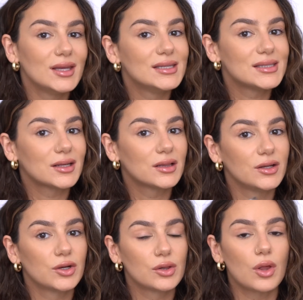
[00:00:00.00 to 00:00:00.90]
is the
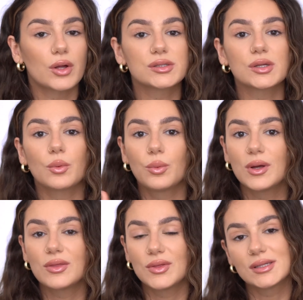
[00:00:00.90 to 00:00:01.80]
clear gloss
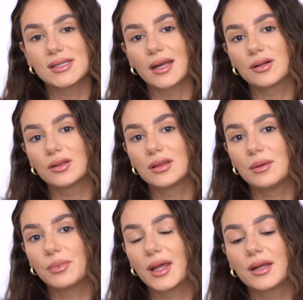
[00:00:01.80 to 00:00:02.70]
with the Saddle
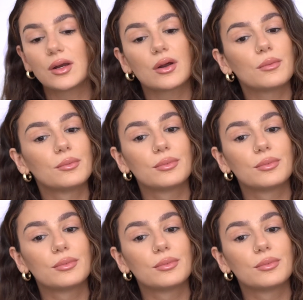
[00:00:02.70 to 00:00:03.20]
lip liner.